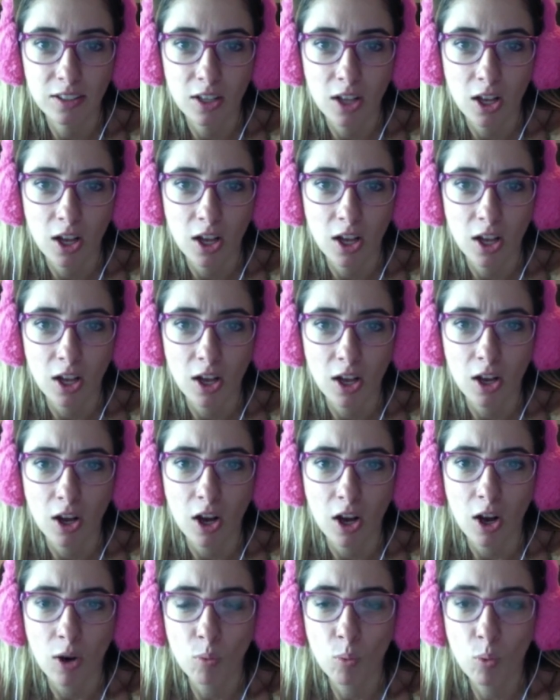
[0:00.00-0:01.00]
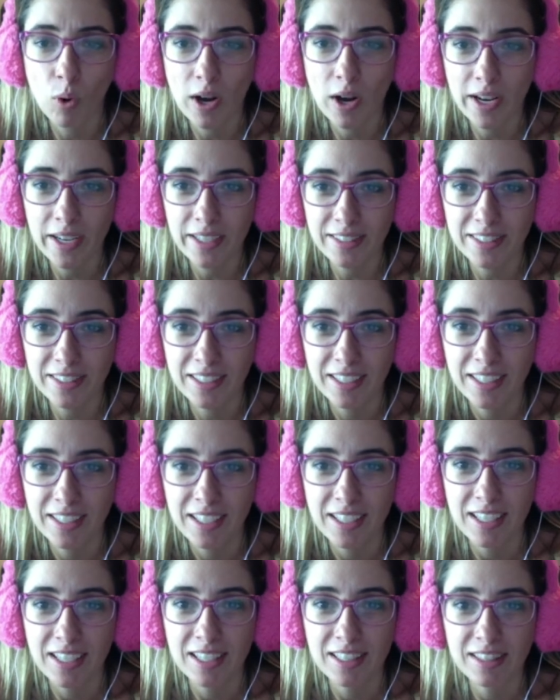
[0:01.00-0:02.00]
What?
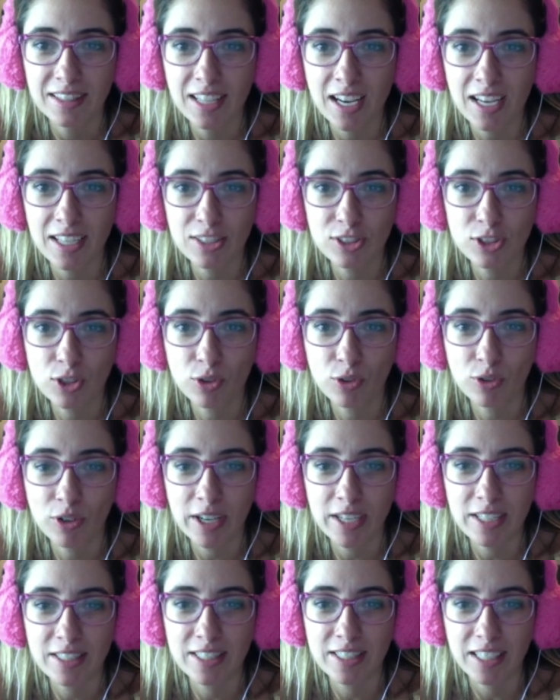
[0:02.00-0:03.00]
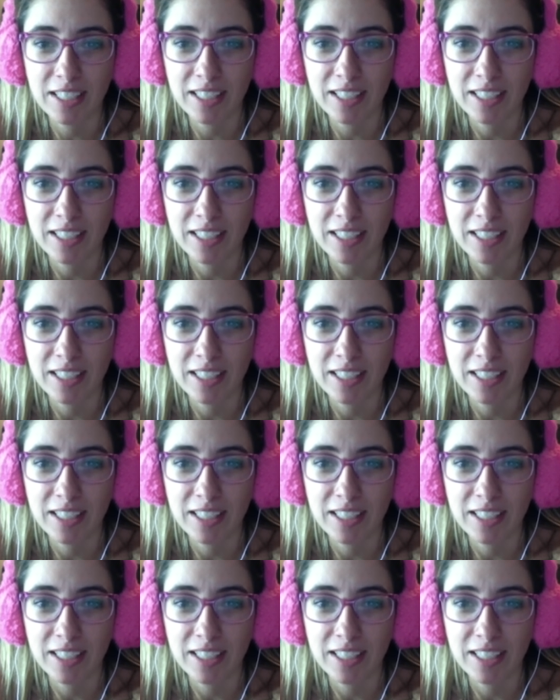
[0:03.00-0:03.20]
That is crazy.